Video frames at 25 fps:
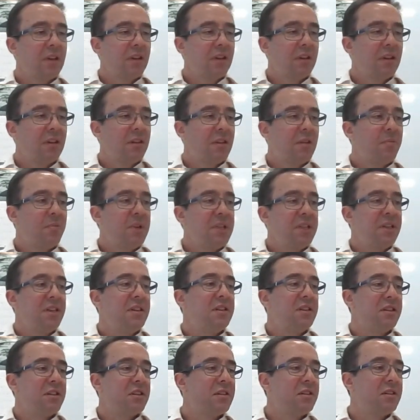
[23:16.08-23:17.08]
the
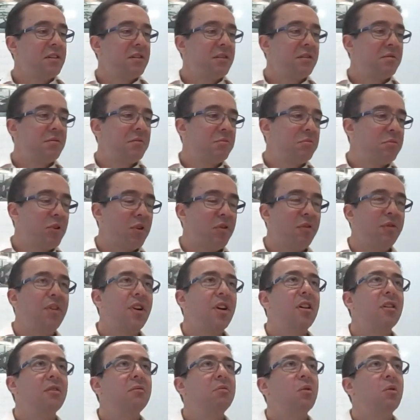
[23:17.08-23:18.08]
business
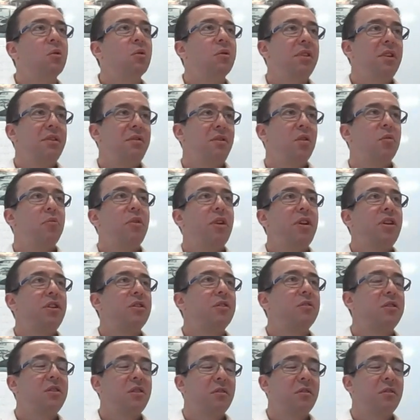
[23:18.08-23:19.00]
profile or the the operation,